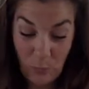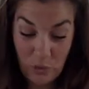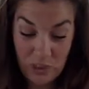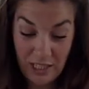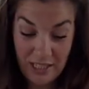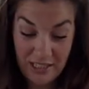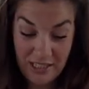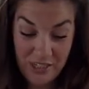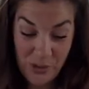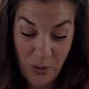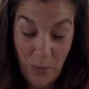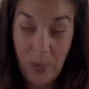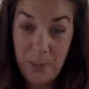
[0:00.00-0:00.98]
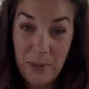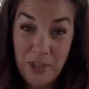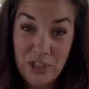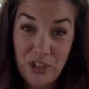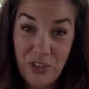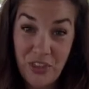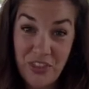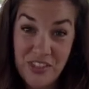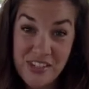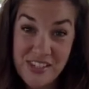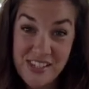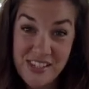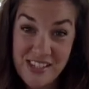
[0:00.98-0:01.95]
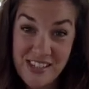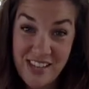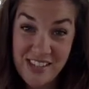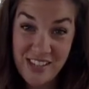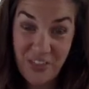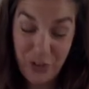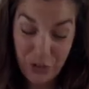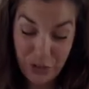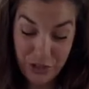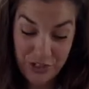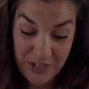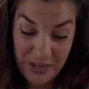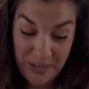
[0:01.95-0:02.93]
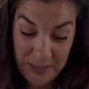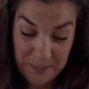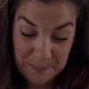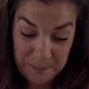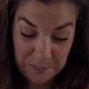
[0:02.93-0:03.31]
lately, so I want to make sure that this stays on there good and tight.